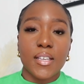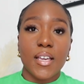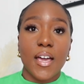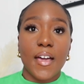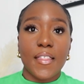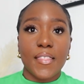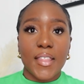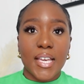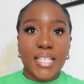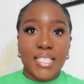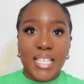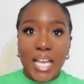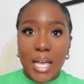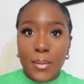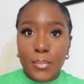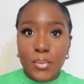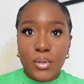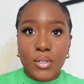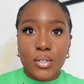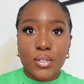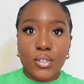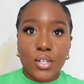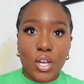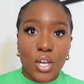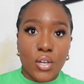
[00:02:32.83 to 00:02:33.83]
and that's
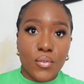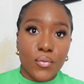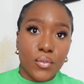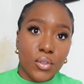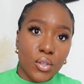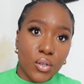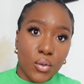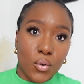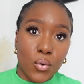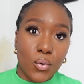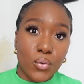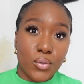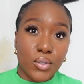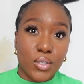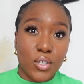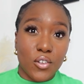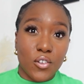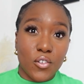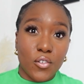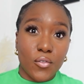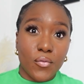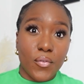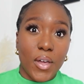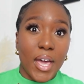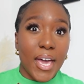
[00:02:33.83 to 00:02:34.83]
happened over the course
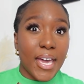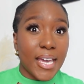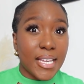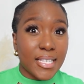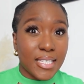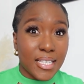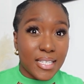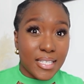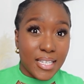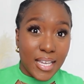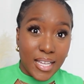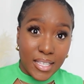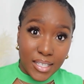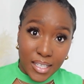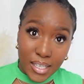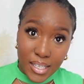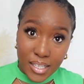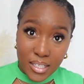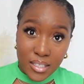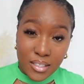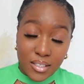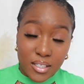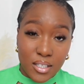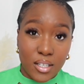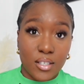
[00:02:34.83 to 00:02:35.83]
of 8 to 10
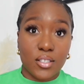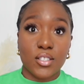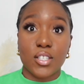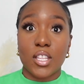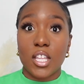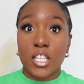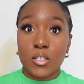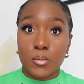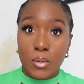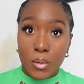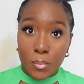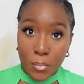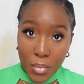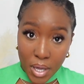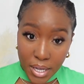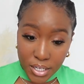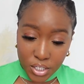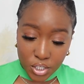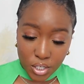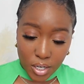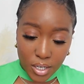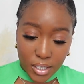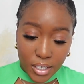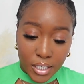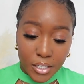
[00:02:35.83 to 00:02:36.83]
years. So that's been my
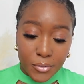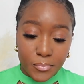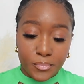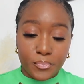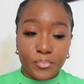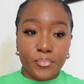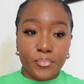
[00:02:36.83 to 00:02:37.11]
journey.